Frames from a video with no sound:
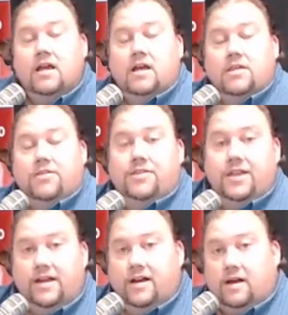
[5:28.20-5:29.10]

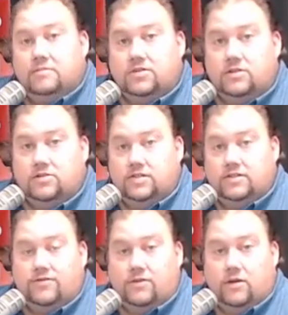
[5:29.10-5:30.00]

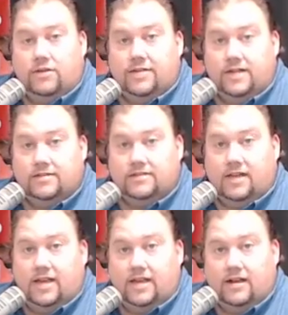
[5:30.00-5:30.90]
surgeries for things
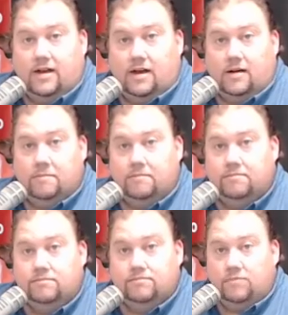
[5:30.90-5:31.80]
like
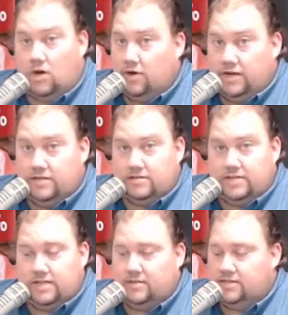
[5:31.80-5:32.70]
hernias,
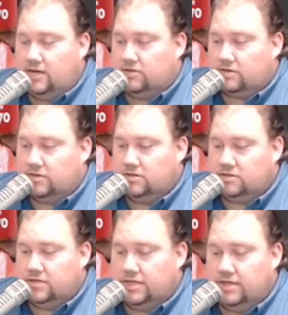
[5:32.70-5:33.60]
that's a general
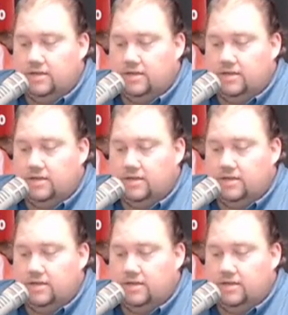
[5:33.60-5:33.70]
surgery.